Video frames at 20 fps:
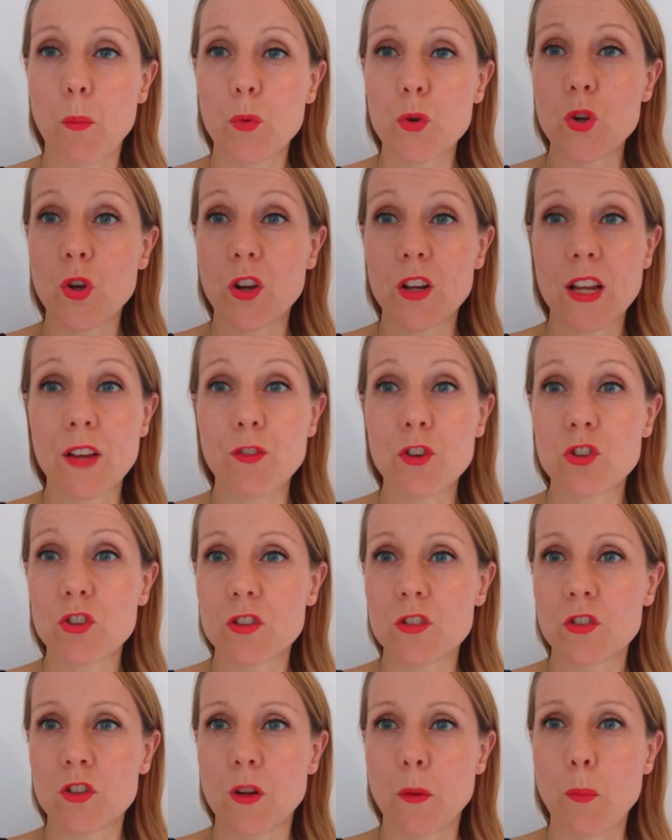You could even
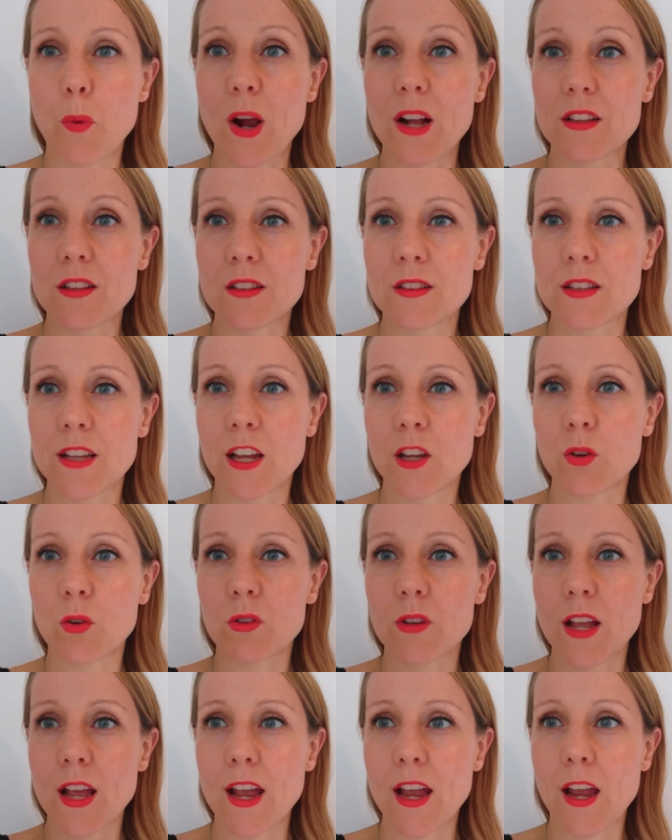just, practice saying your
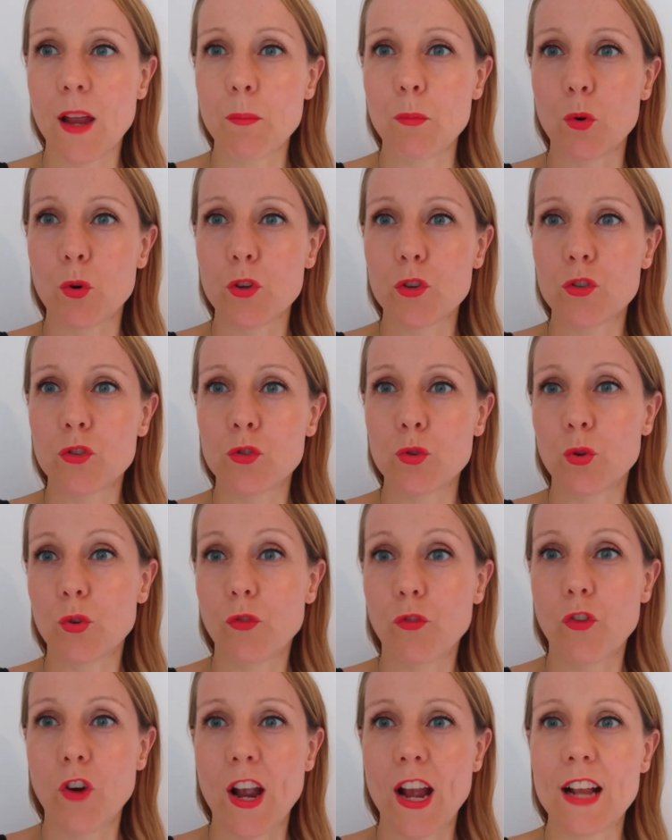name or a
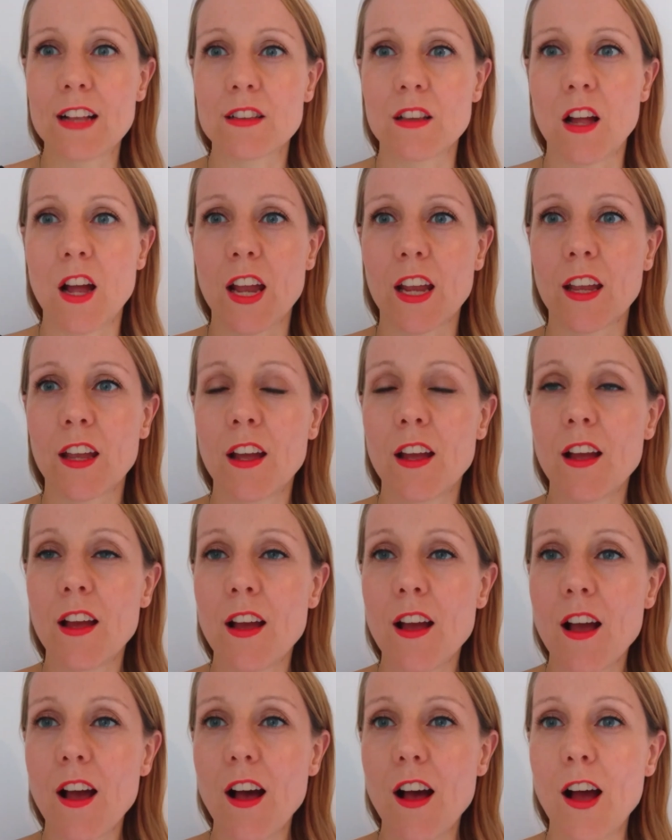short phrase like,
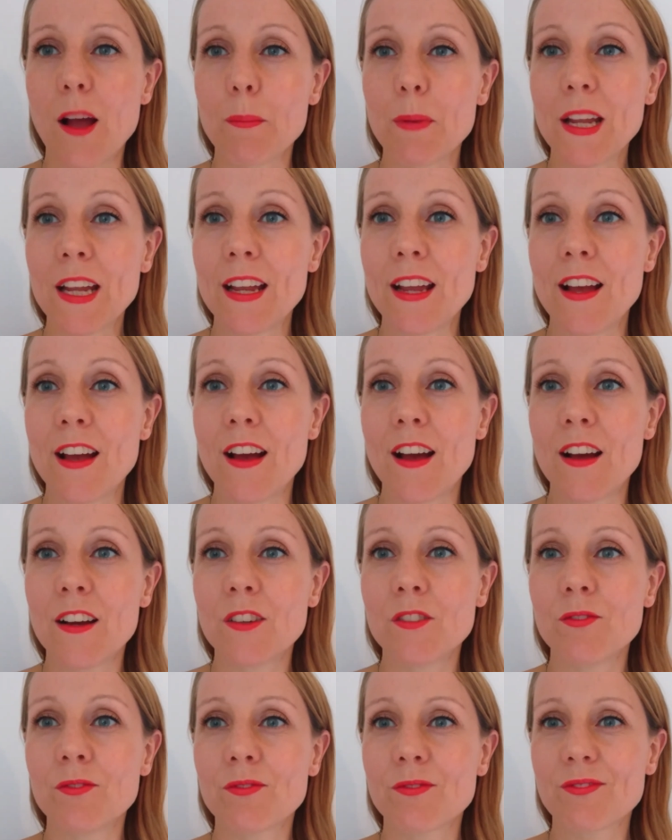I'm
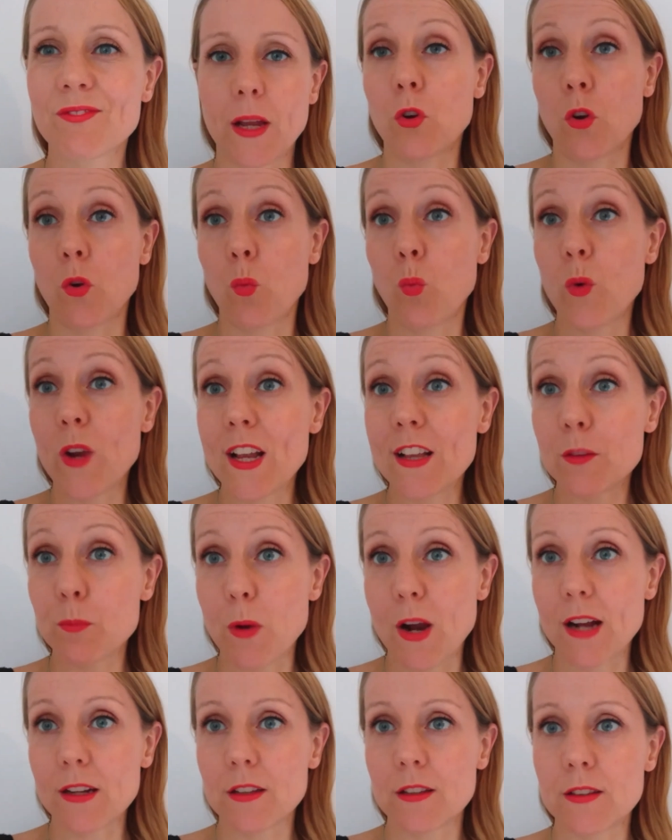here. I've got a week's
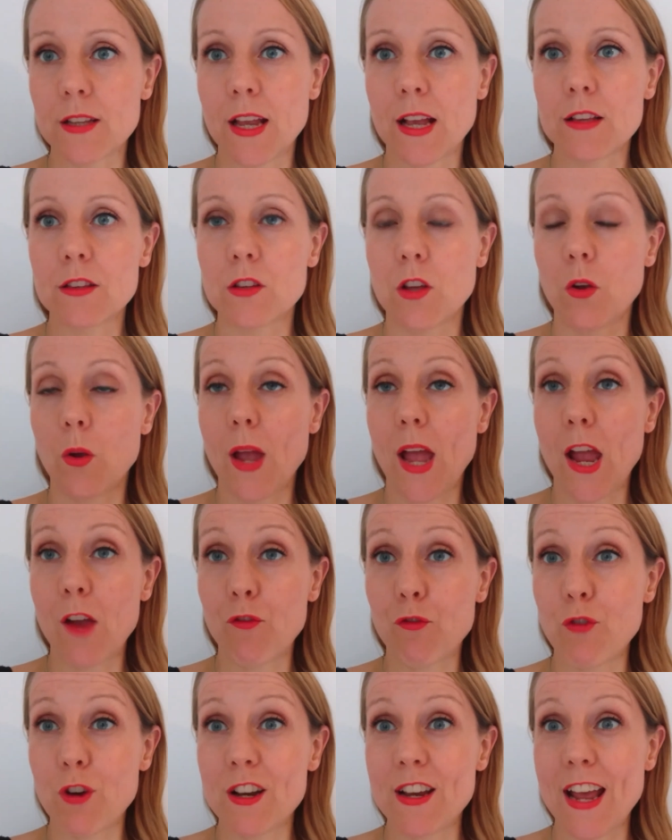practice here, so
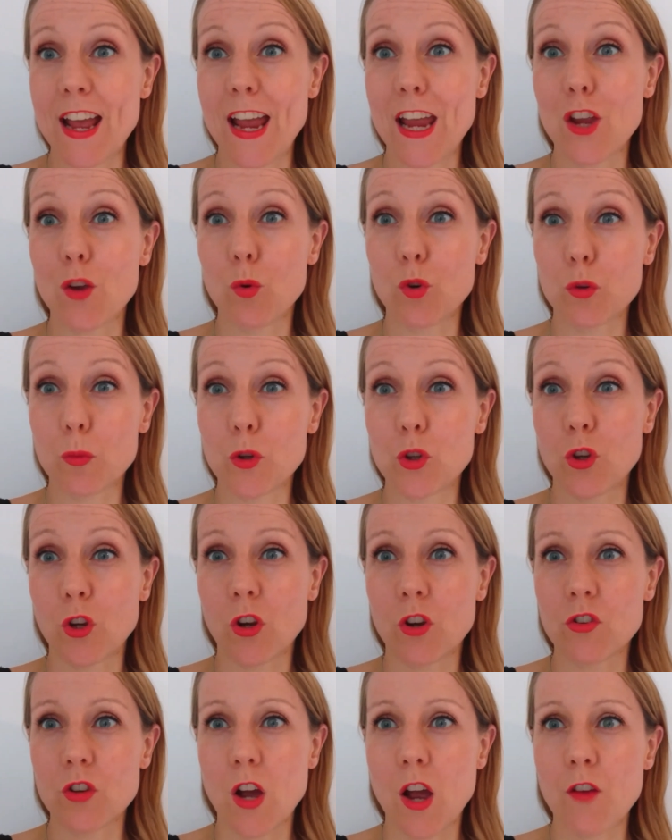every day you want to be doing
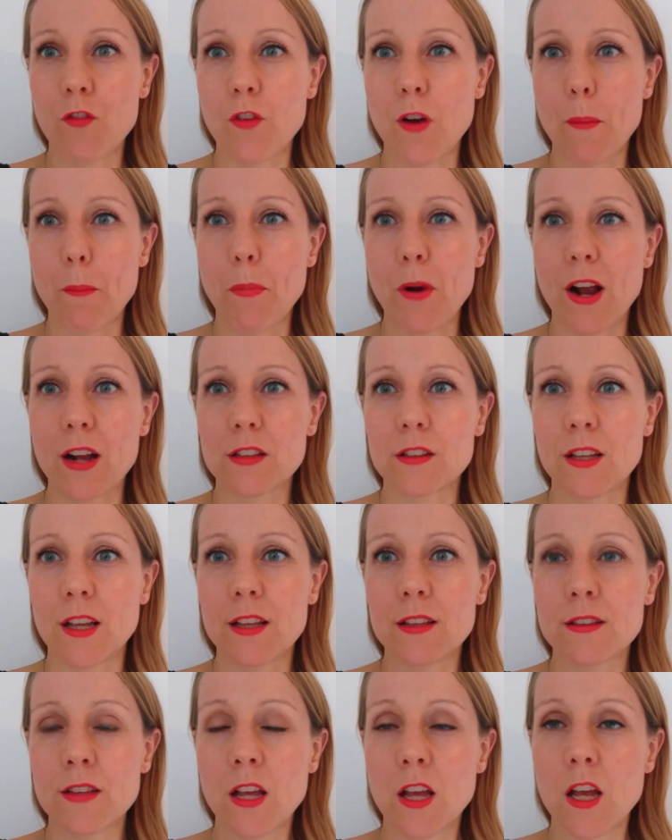a diaphragm
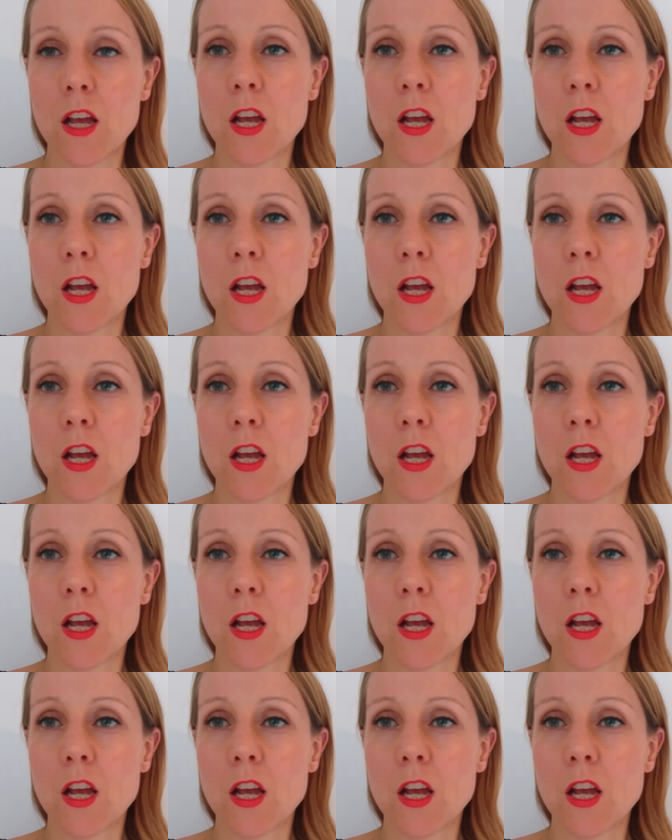practice.